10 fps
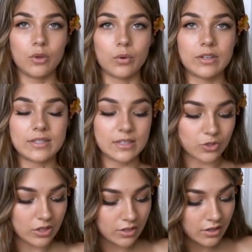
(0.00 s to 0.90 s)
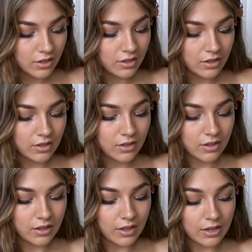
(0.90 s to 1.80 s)
your decision
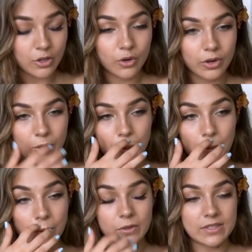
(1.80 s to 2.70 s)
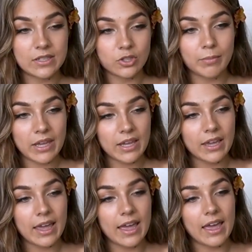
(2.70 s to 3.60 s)
and your, you know, your decision
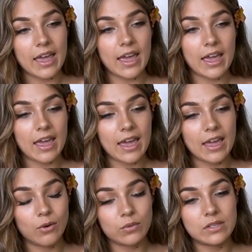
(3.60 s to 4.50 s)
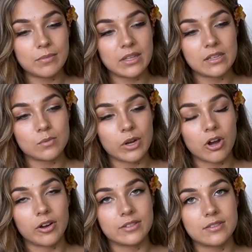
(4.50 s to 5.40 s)
making, and ultimately is what
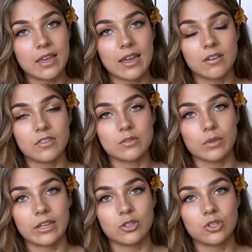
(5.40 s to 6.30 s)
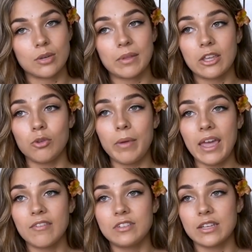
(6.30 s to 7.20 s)
caused the end of this relationship. Like, you may
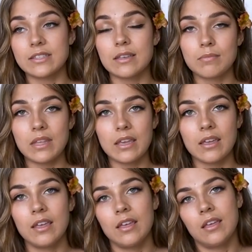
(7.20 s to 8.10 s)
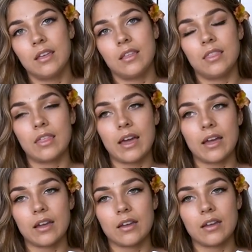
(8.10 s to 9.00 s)
have done something
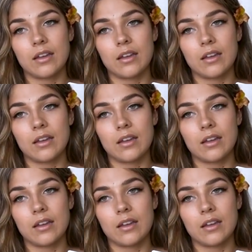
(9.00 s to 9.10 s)
that